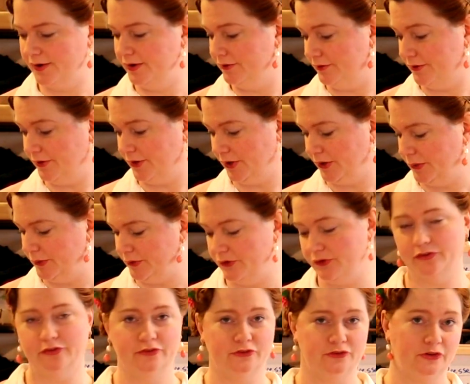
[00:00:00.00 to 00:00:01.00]
even though
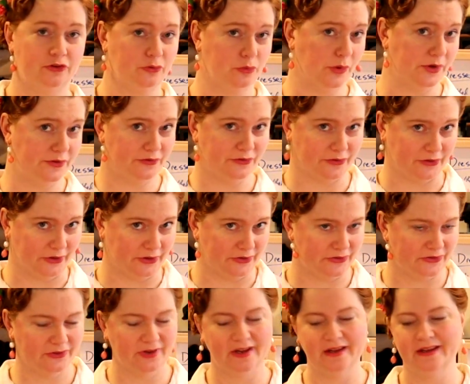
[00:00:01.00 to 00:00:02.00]
it's just 1
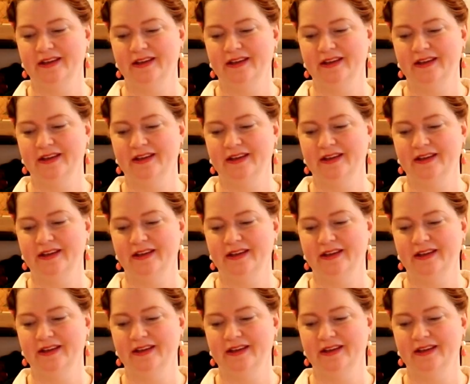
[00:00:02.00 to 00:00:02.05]
skirt.